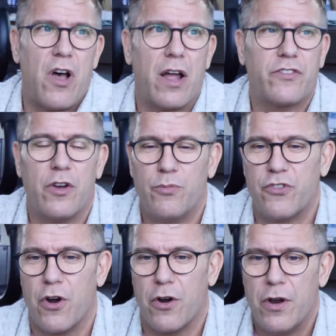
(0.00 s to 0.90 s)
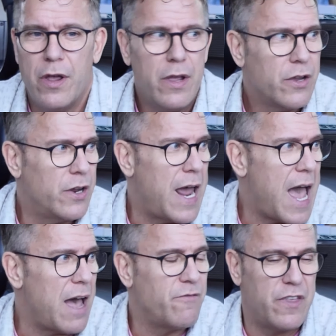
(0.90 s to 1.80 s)
Hot tubs are going to
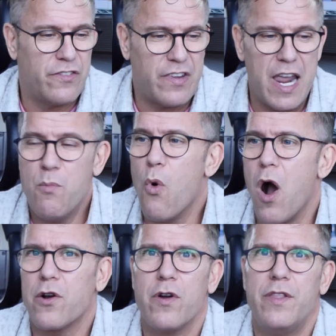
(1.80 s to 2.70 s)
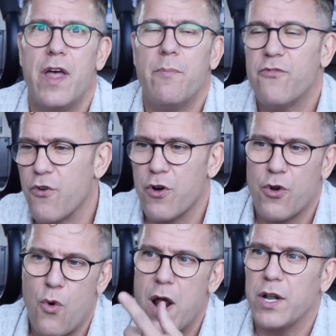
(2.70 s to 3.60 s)
have the same water in them for
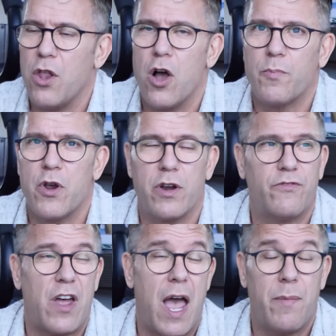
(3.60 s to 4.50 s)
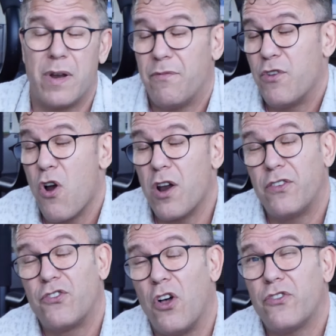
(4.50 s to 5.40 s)
quite a long period of time and if you're on a
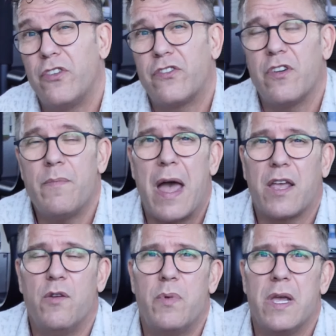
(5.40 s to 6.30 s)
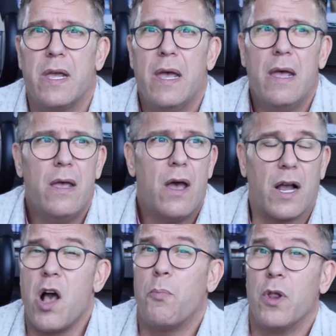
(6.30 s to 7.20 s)
salt system that could be
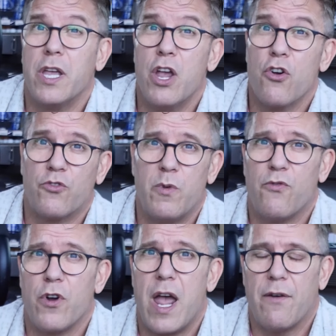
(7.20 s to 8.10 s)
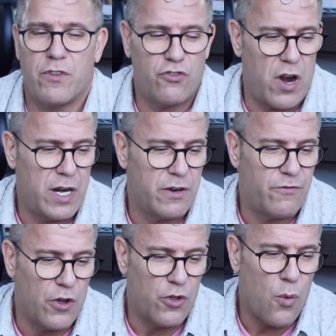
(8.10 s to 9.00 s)
a couple of years before you have to drain and
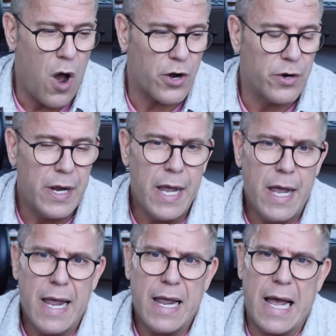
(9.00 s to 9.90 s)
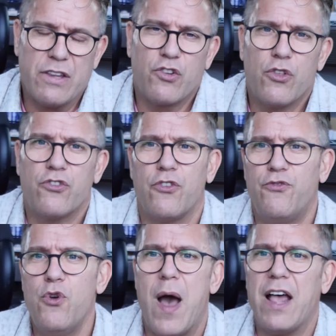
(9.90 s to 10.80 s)
fill the water. And so there's a
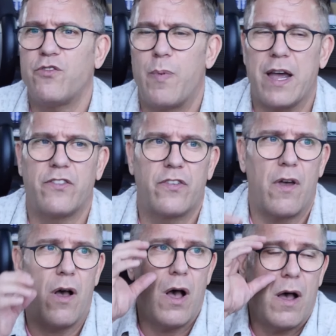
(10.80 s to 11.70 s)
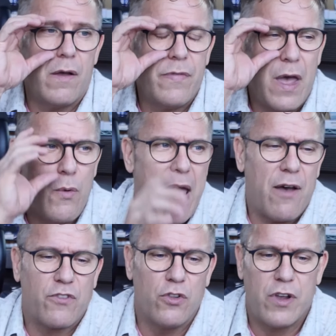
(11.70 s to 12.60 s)
few aspects uh, that we
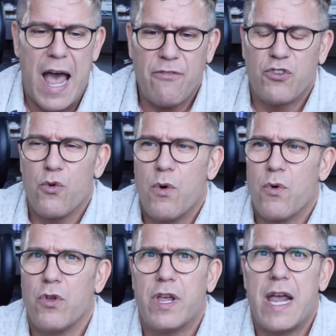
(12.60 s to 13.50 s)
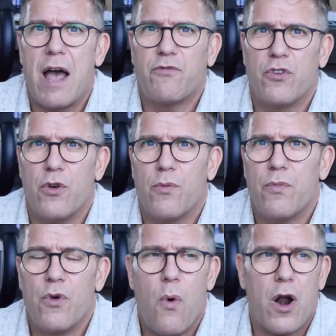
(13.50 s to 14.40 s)
have to look after when we're looking after the,
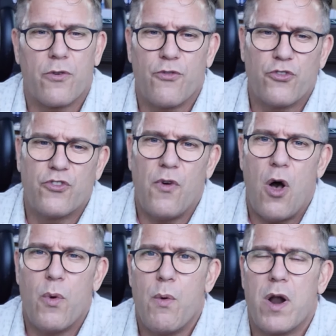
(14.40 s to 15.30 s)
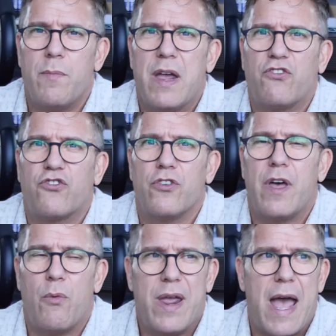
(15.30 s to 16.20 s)
the water. First of all, we want to make sure
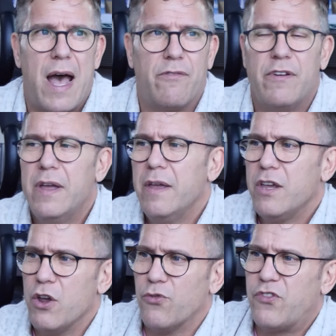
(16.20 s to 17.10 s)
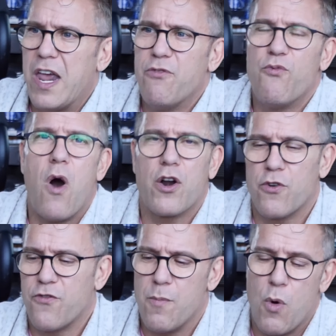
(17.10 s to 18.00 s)
that we have you know, safe
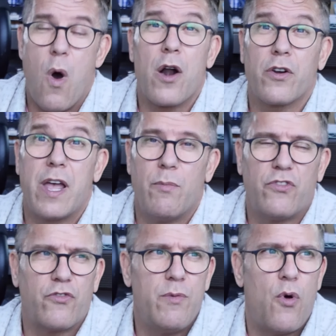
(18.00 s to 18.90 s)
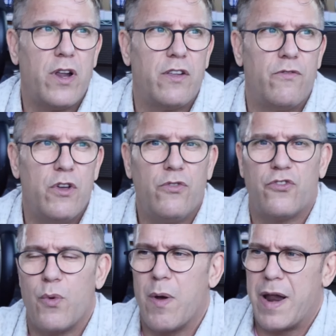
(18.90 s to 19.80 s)
water from a water chemistry point of view.
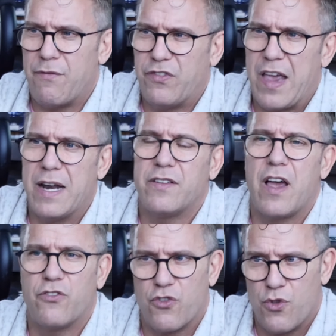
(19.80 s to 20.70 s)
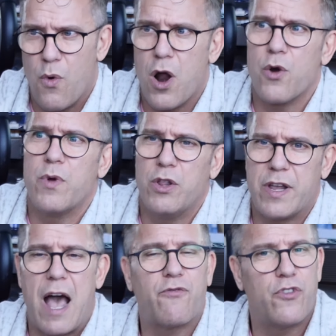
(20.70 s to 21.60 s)
So we want to have sanitizer in the water and we
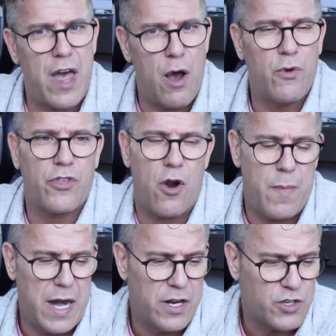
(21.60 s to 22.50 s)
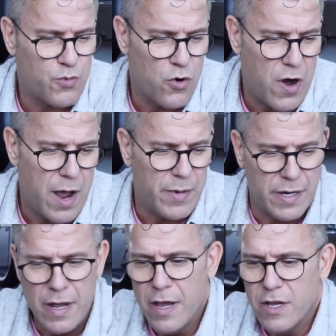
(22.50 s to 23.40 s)
look after that with our maintenance program
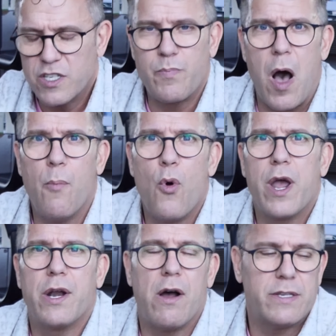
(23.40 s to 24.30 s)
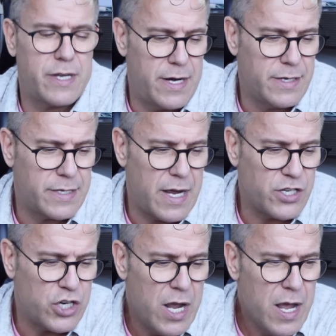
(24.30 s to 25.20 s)
and spa boy and Onzen and
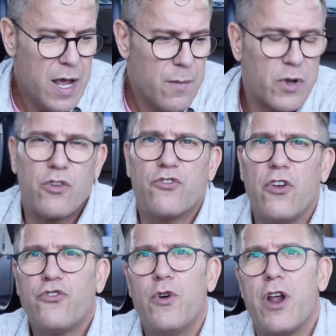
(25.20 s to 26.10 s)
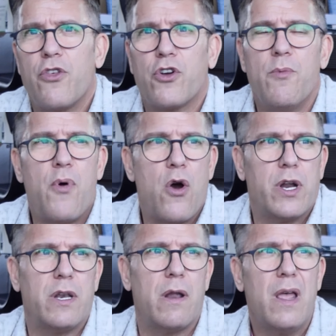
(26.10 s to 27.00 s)
such. But there's also another
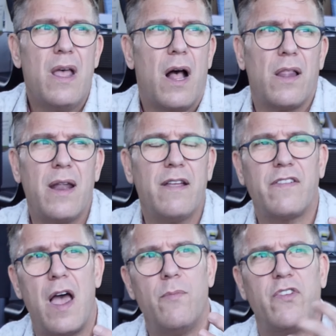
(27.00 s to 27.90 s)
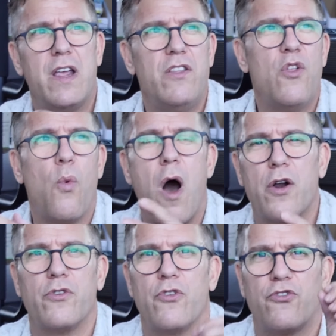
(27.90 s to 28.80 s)
component. A lot of the times in the
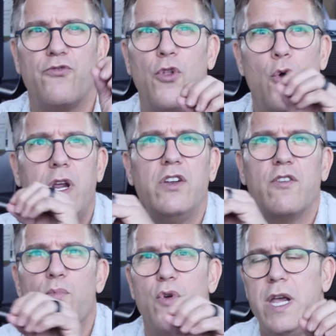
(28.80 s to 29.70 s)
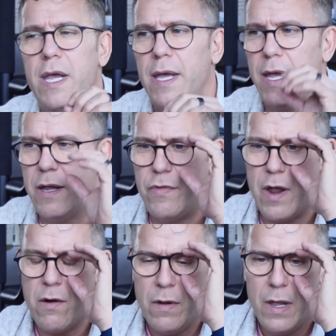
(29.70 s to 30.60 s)
water, there's floating debris in
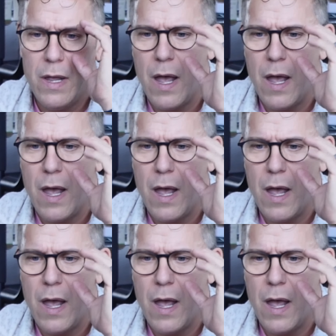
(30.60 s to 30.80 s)
there.